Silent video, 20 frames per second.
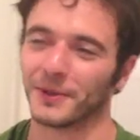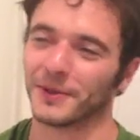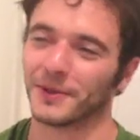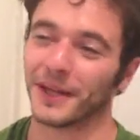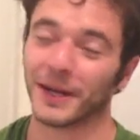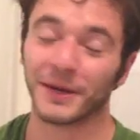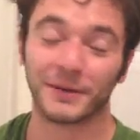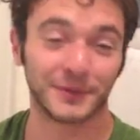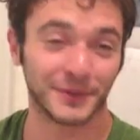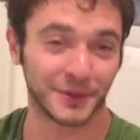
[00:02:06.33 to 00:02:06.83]

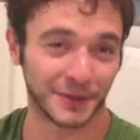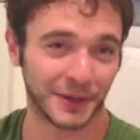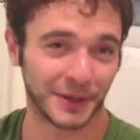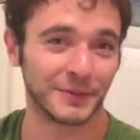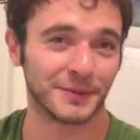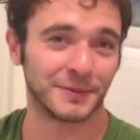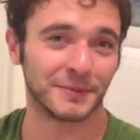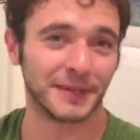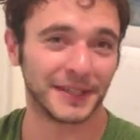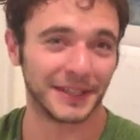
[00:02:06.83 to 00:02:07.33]
That was the
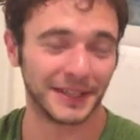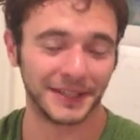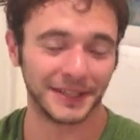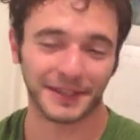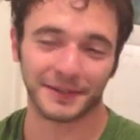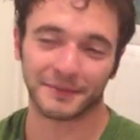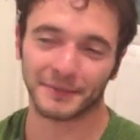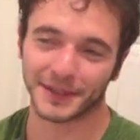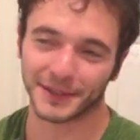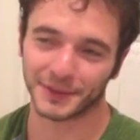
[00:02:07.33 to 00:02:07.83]
beginning
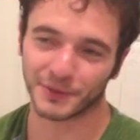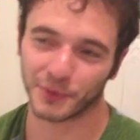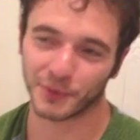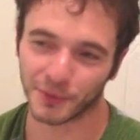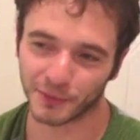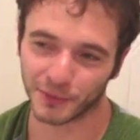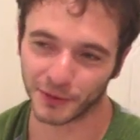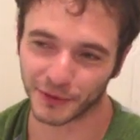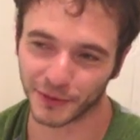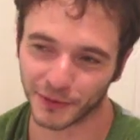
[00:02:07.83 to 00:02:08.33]
of my
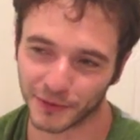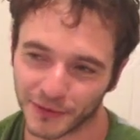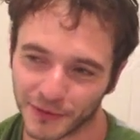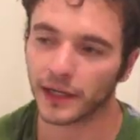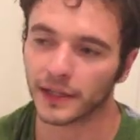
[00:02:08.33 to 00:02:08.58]
sweet moves.